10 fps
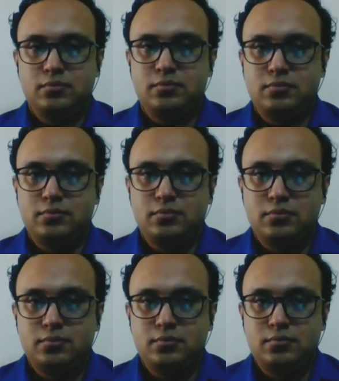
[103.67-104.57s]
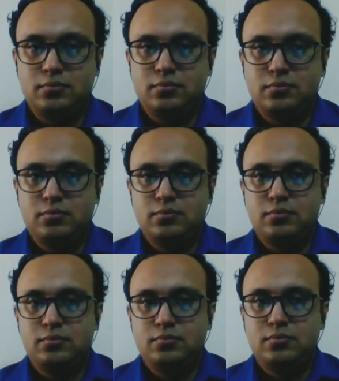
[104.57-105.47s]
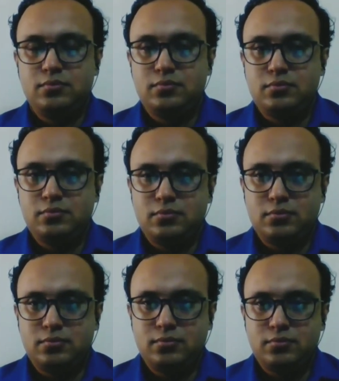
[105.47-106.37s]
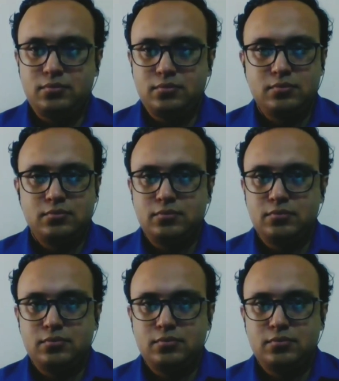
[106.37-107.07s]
The person shown says nothing.